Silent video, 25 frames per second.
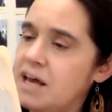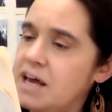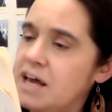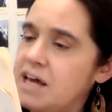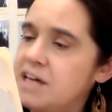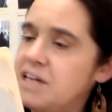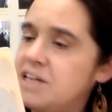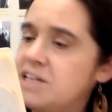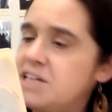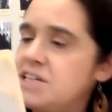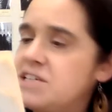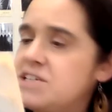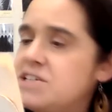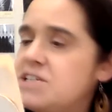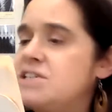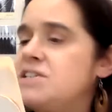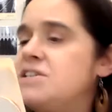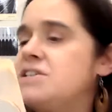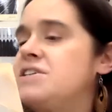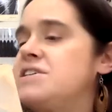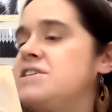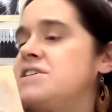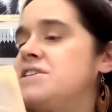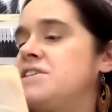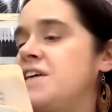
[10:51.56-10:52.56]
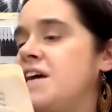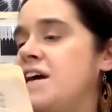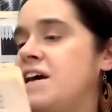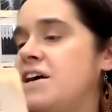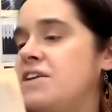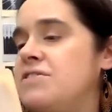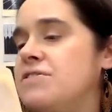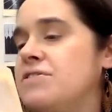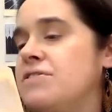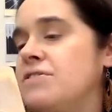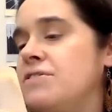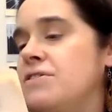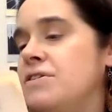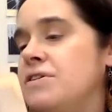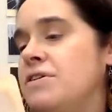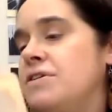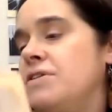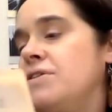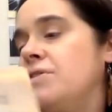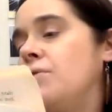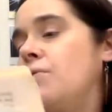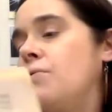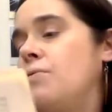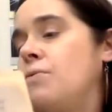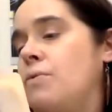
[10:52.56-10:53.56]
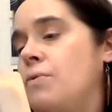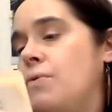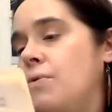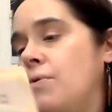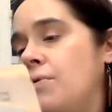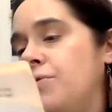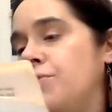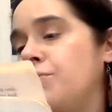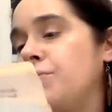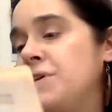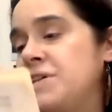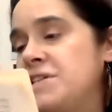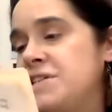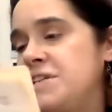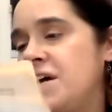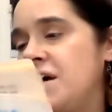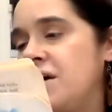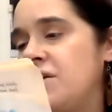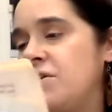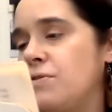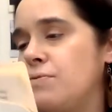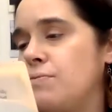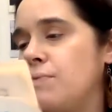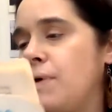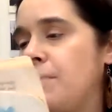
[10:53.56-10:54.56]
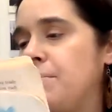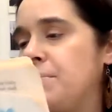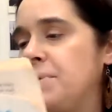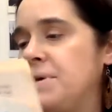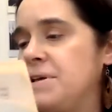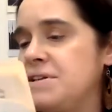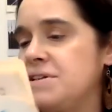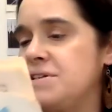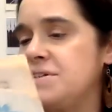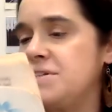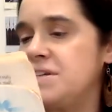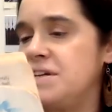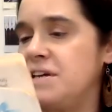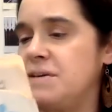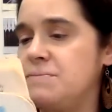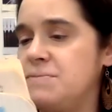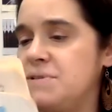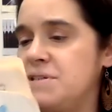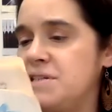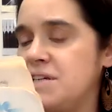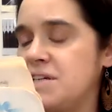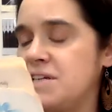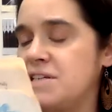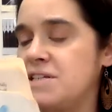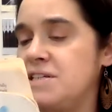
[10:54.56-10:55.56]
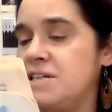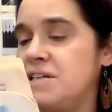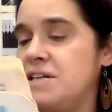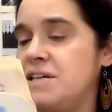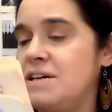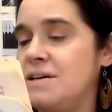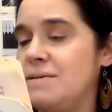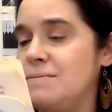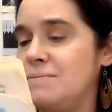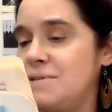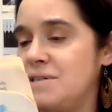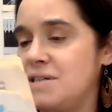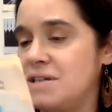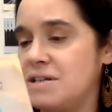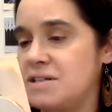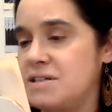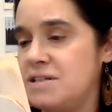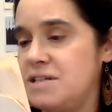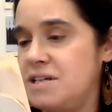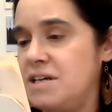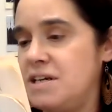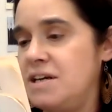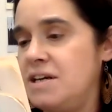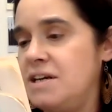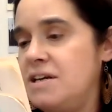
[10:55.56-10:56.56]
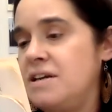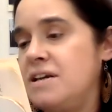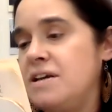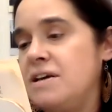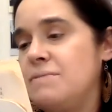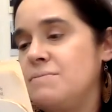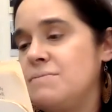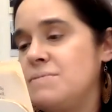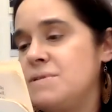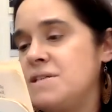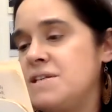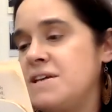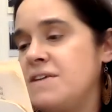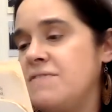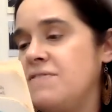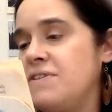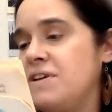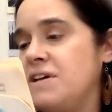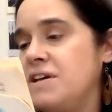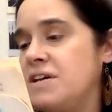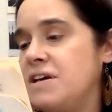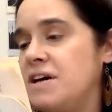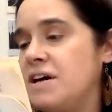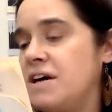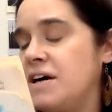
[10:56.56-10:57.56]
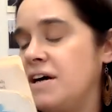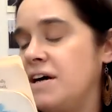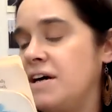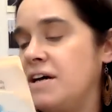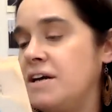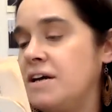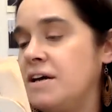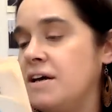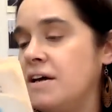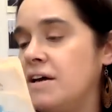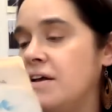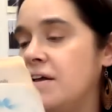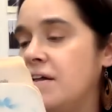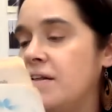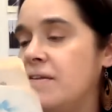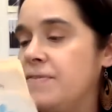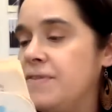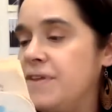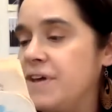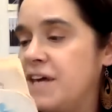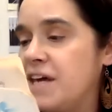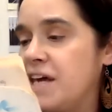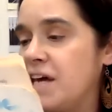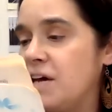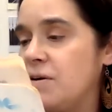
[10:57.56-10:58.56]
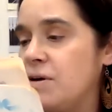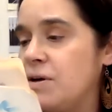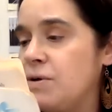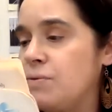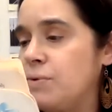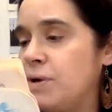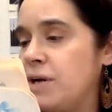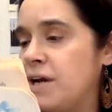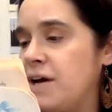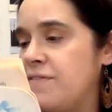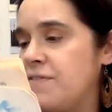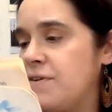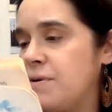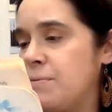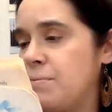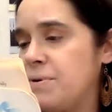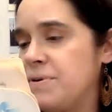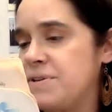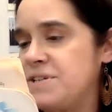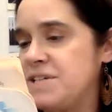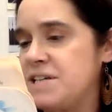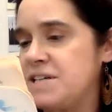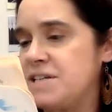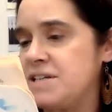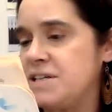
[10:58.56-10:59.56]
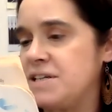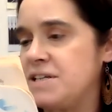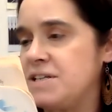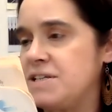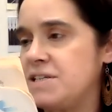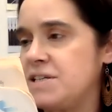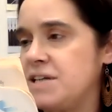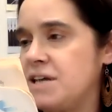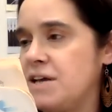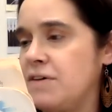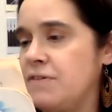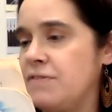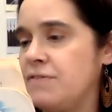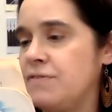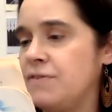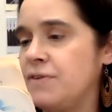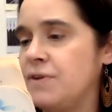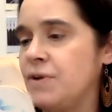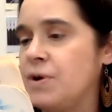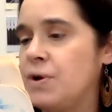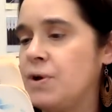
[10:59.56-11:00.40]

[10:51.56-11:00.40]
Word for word: In addition to the standard three standard weapons, the M60, M16, and M79, they carried whatever presented itself